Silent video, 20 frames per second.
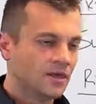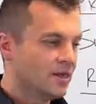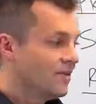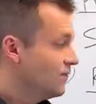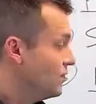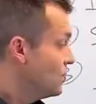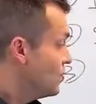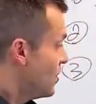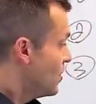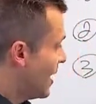
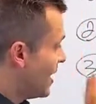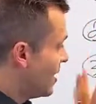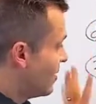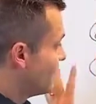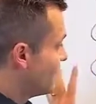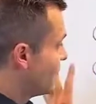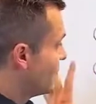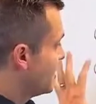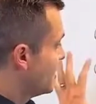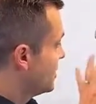if you
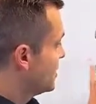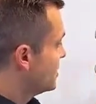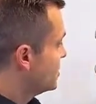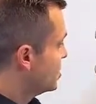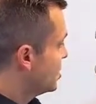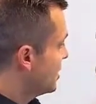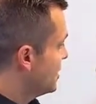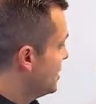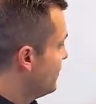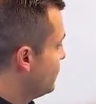have,
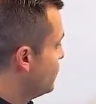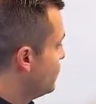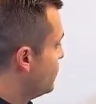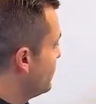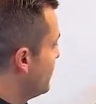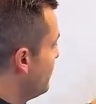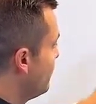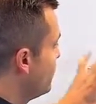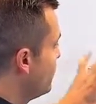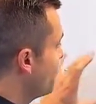
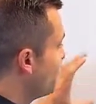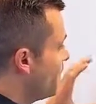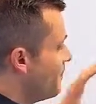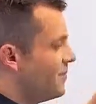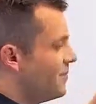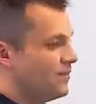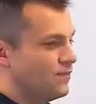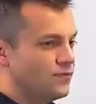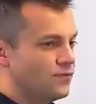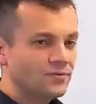
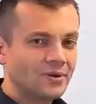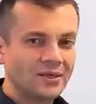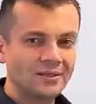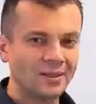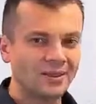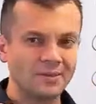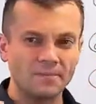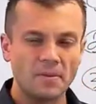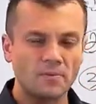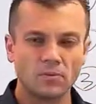a
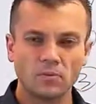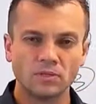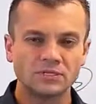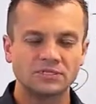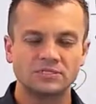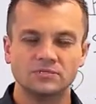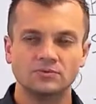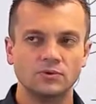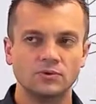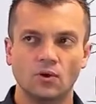lot of people
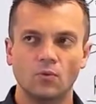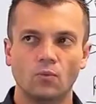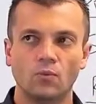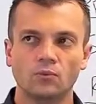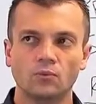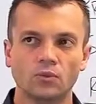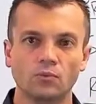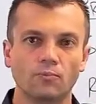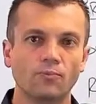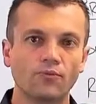
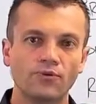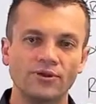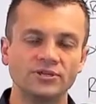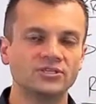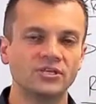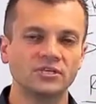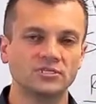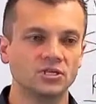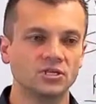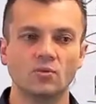will
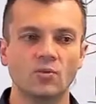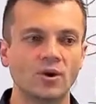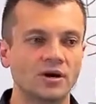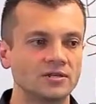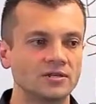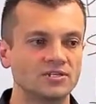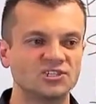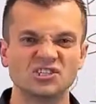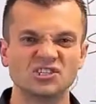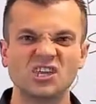preach this. You know
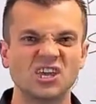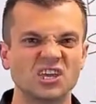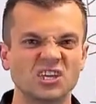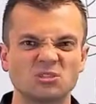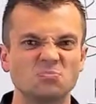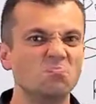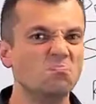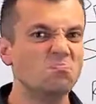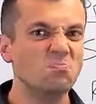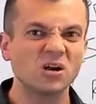what? Just get
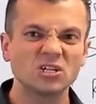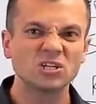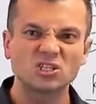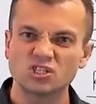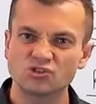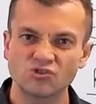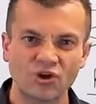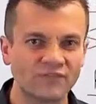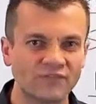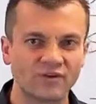as
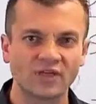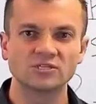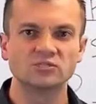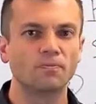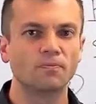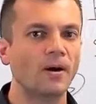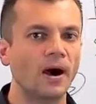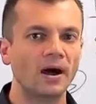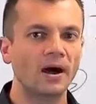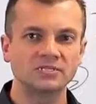much traffic
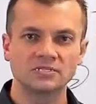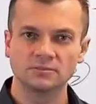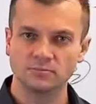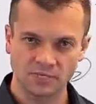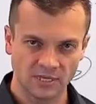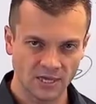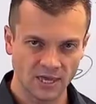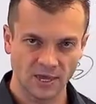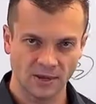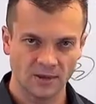as you
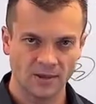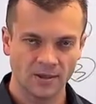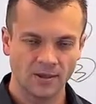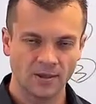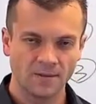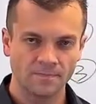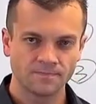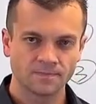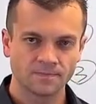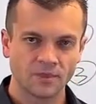possibly can.
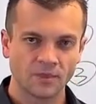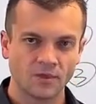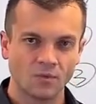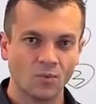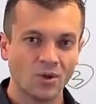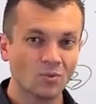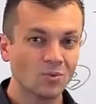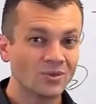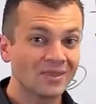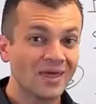
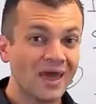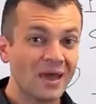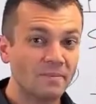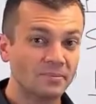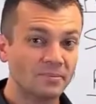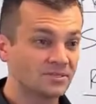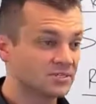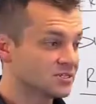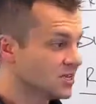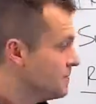Well, what
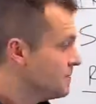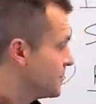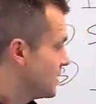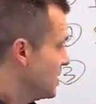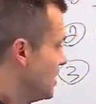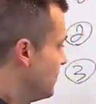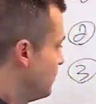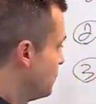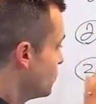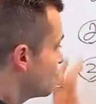happens
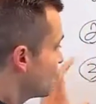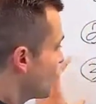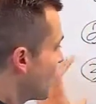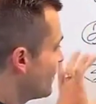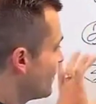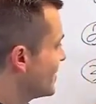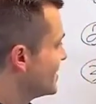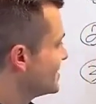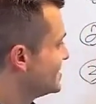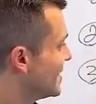if your
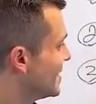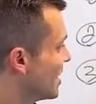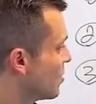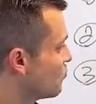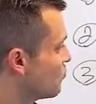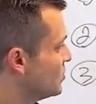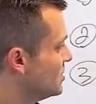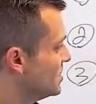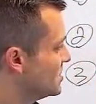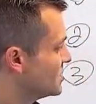traffic is
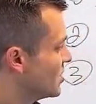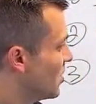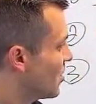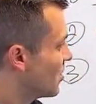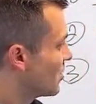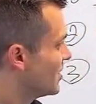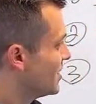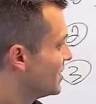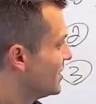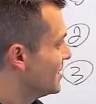not really
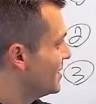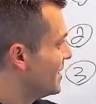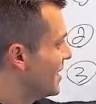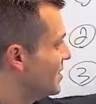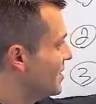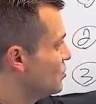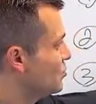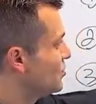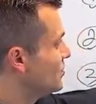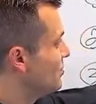targeted
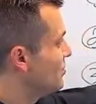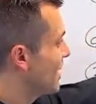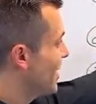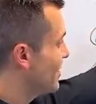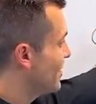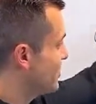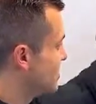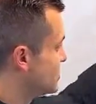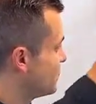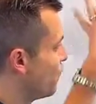and you
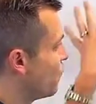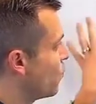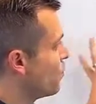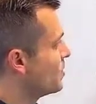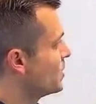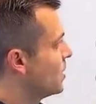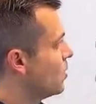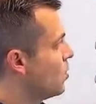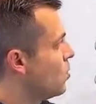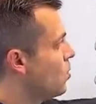have this
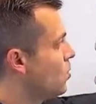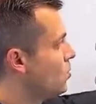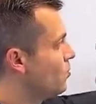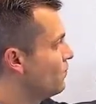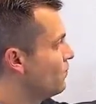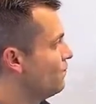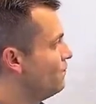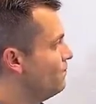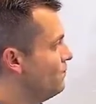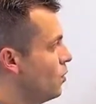formula
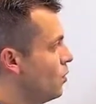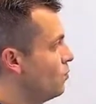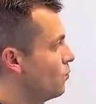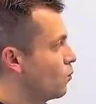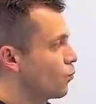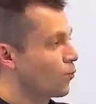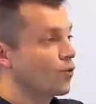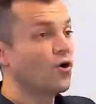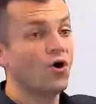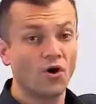
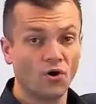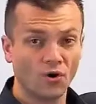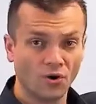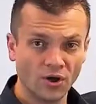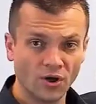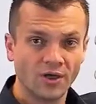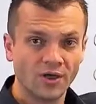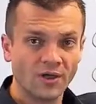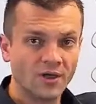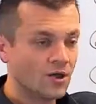all
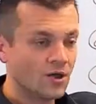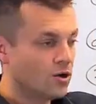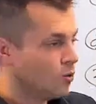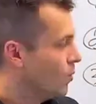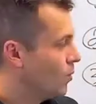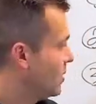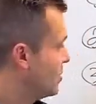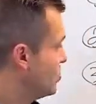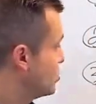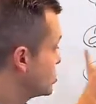wrong?
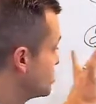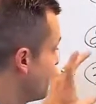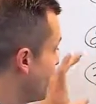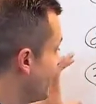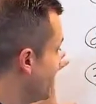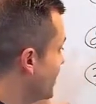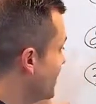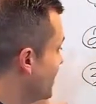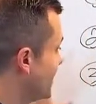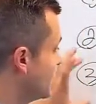Well, you're
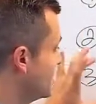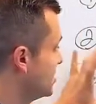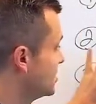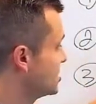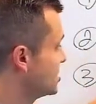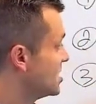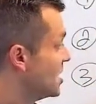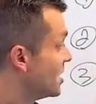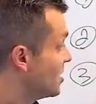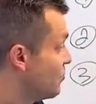spending a
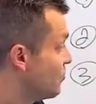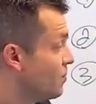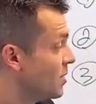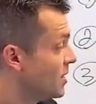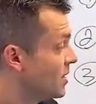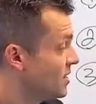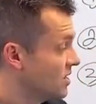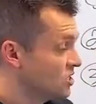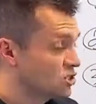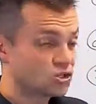ton of
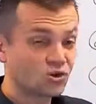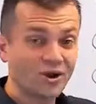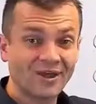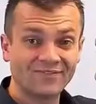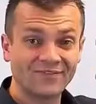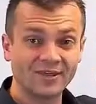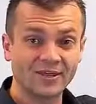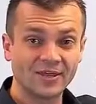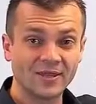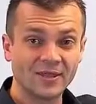money on
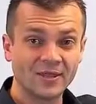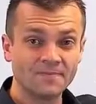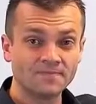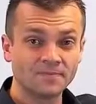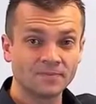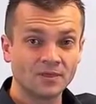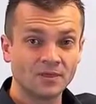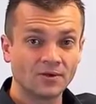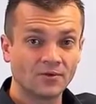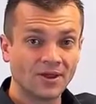traffic,
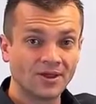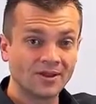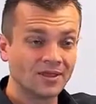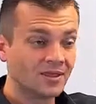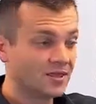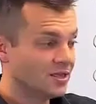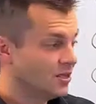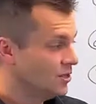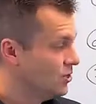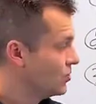right?
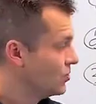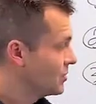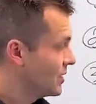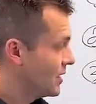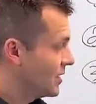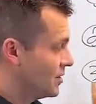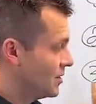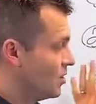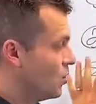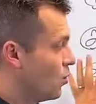You're
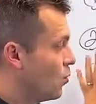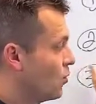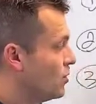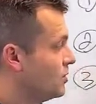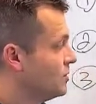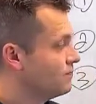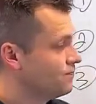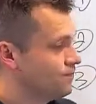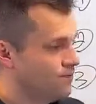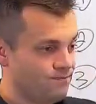like
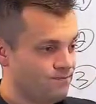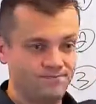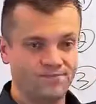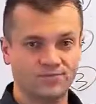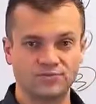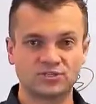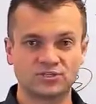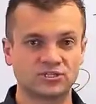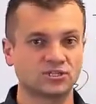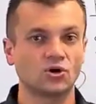going
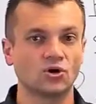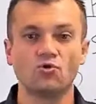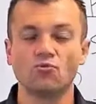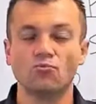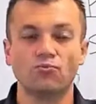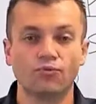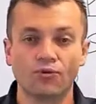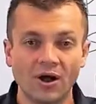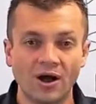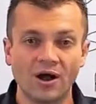so
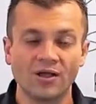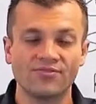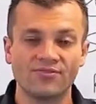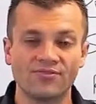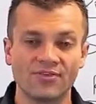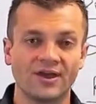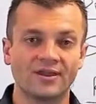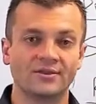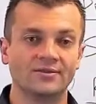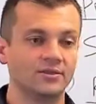
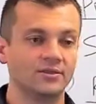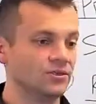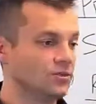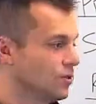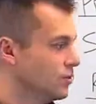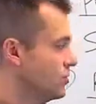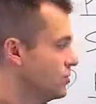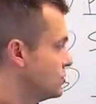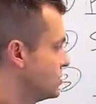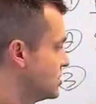broad that
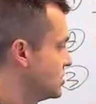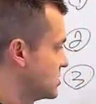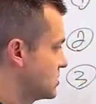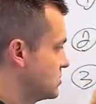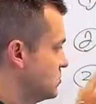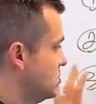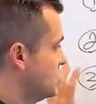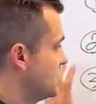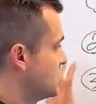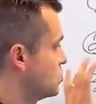you're
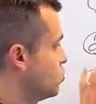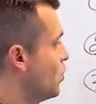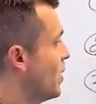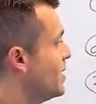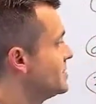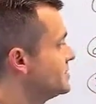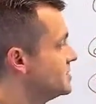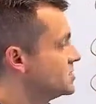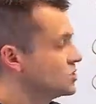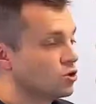just
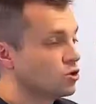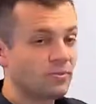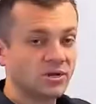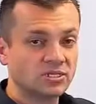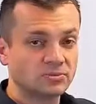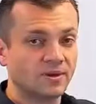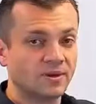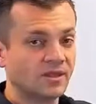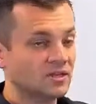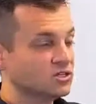wasting so
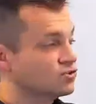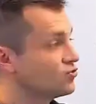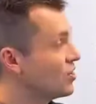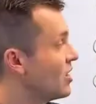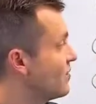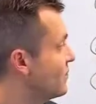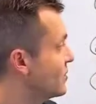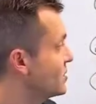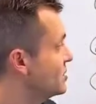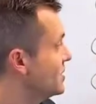much money on
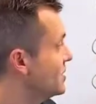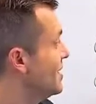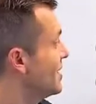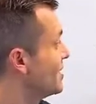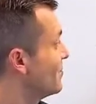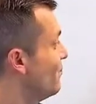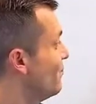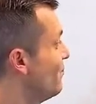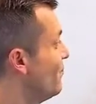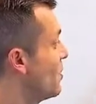traffic to
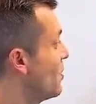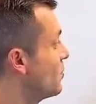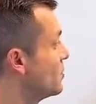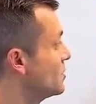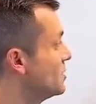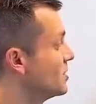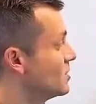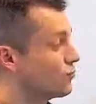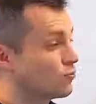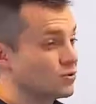get
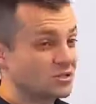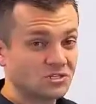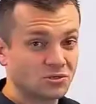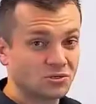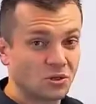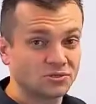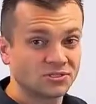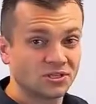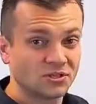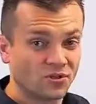very little
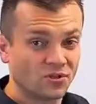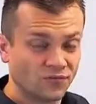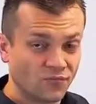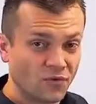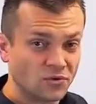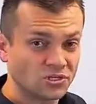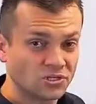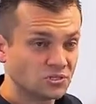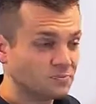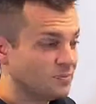results and
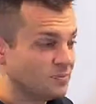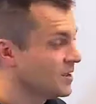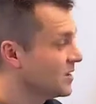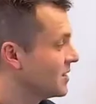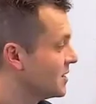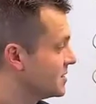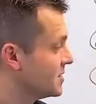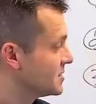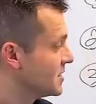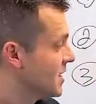conversions
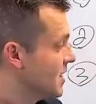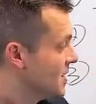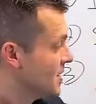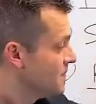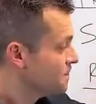because